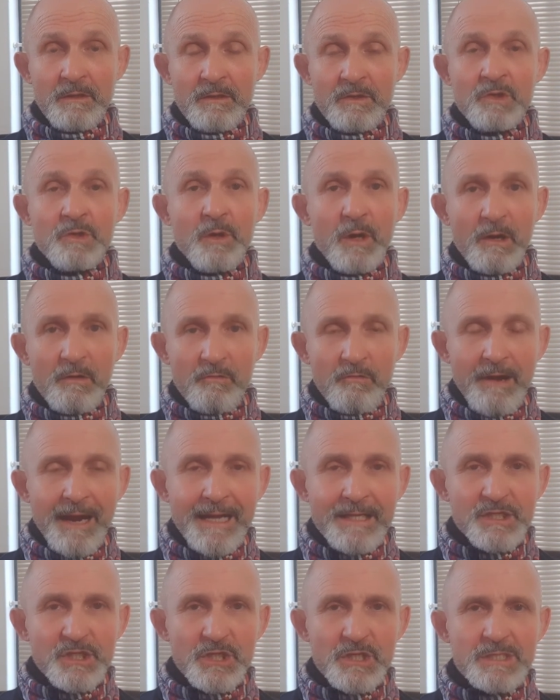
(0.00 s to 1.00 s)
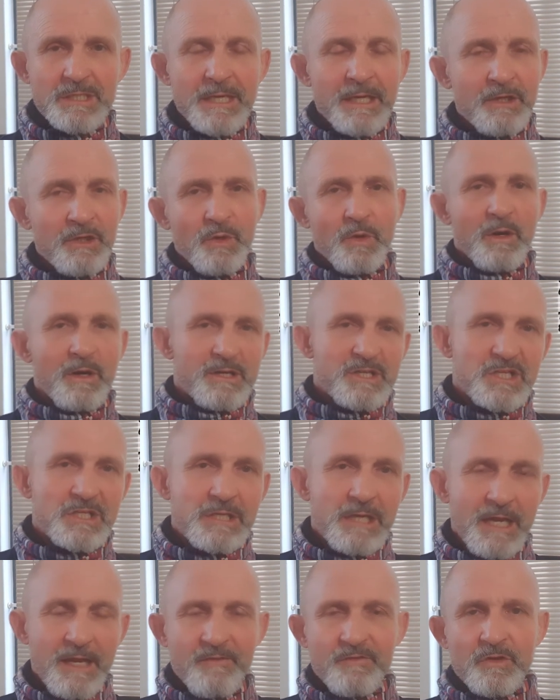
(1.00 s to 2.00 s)
you are righteous and you are a
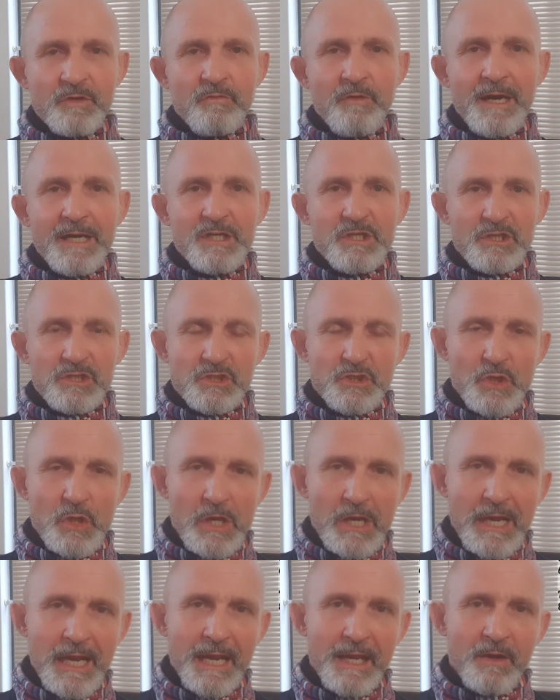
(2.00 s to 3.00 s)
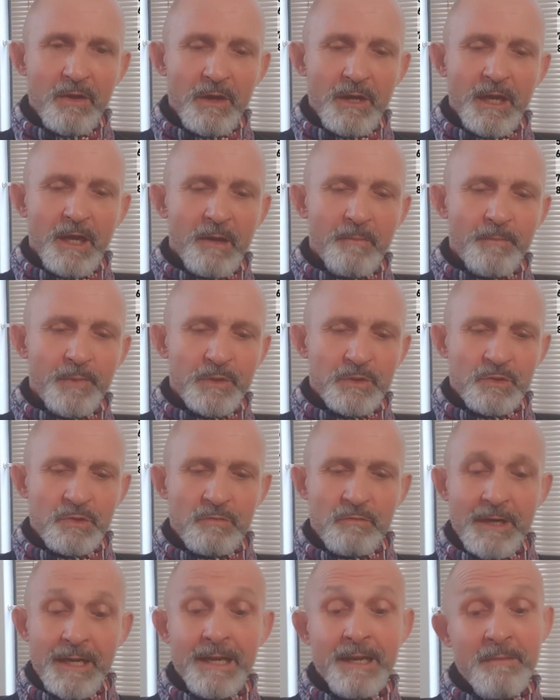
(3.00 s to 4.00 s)
slave to righteousness. You cannot help but do
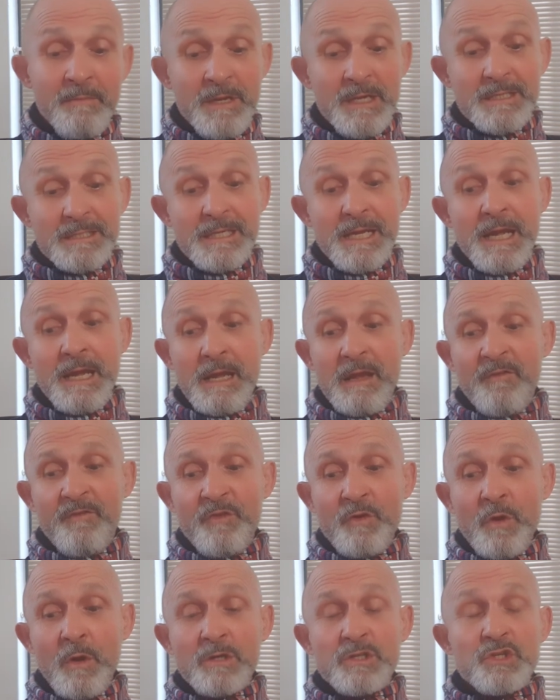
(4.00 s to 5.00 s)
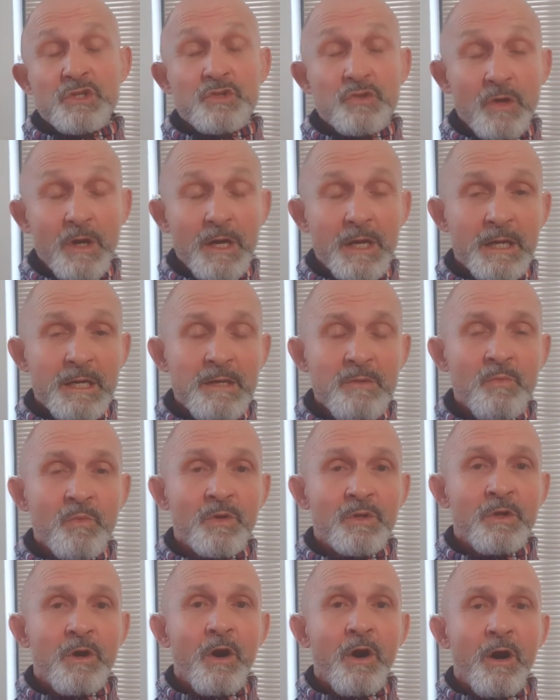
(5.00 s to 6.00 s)
right. Let me say, if you are struggling
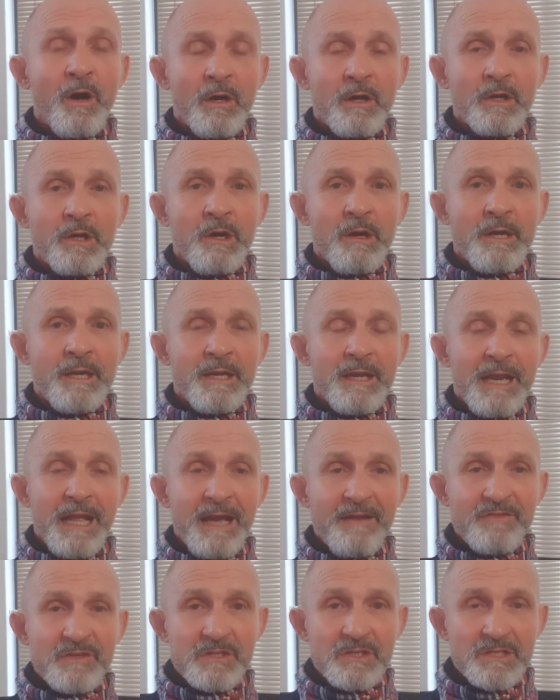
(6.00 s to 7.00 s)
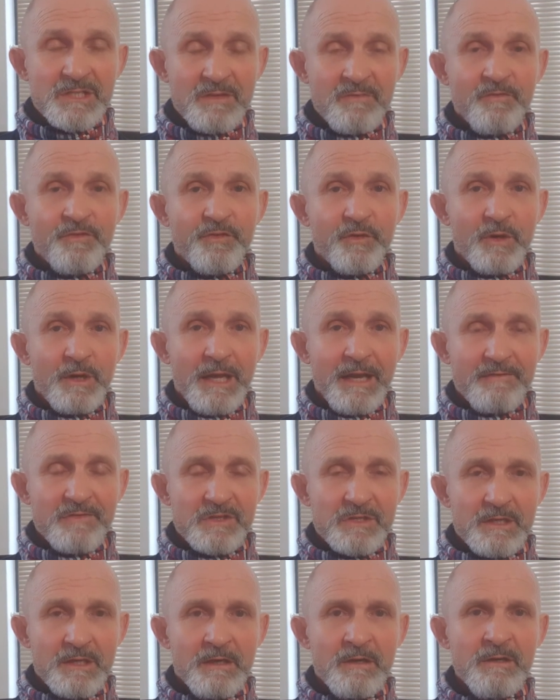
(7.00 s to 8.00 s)
with an ongoing life, sinful
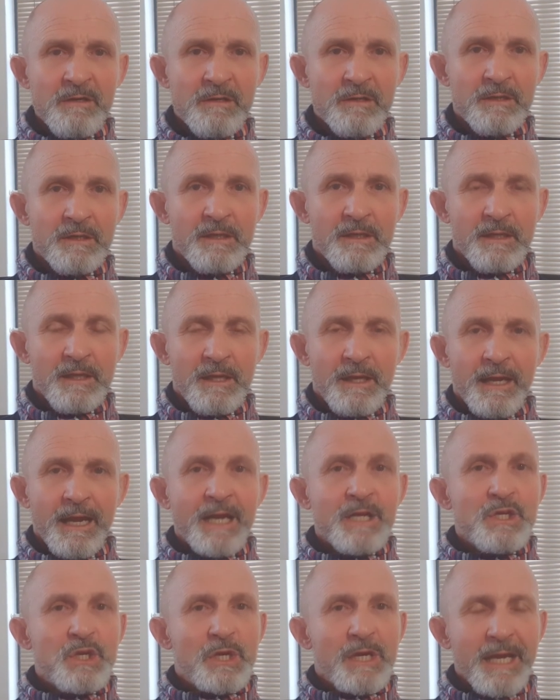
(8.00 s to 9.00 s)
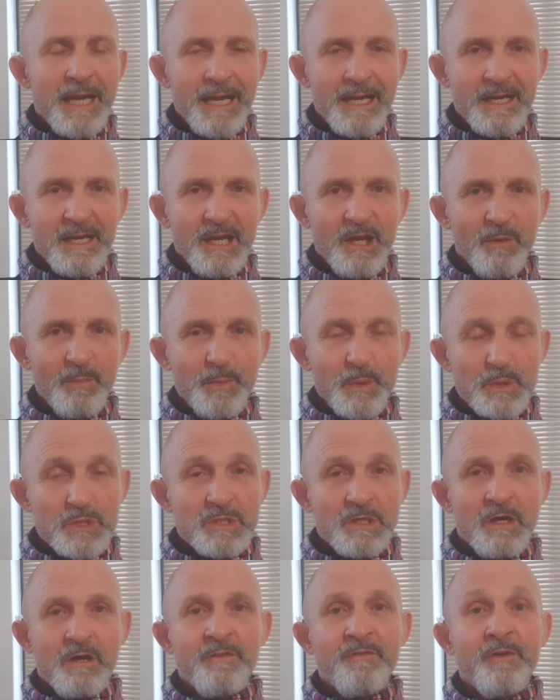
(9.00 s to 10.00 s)
lifestyle, and you can't help
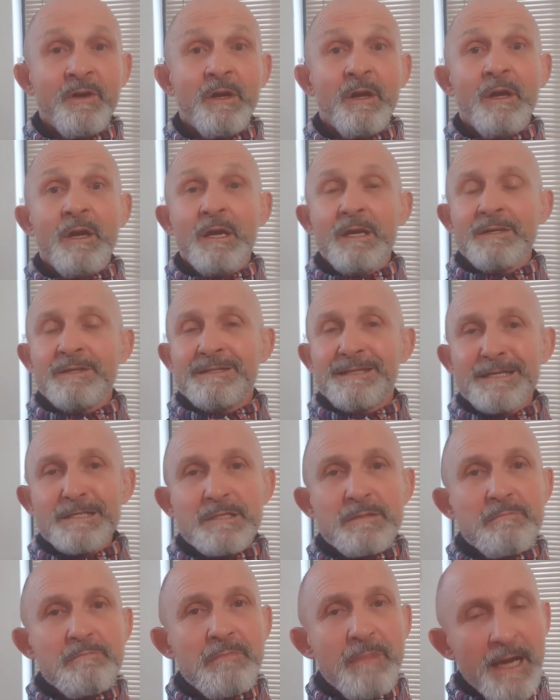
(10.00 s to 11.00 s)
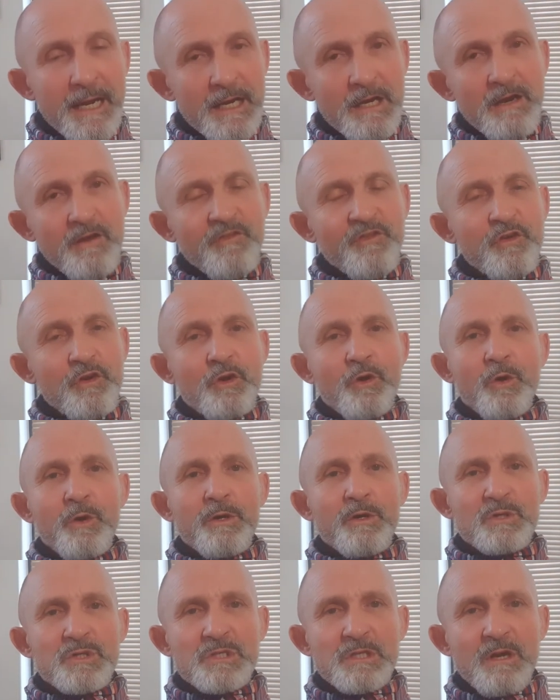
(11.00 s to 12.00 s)
yourself, doesn't matter if you call
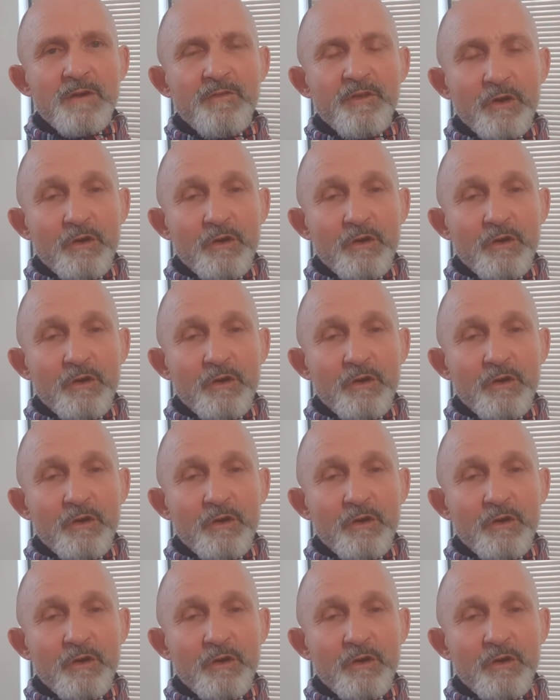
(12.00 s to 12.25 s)
yourself a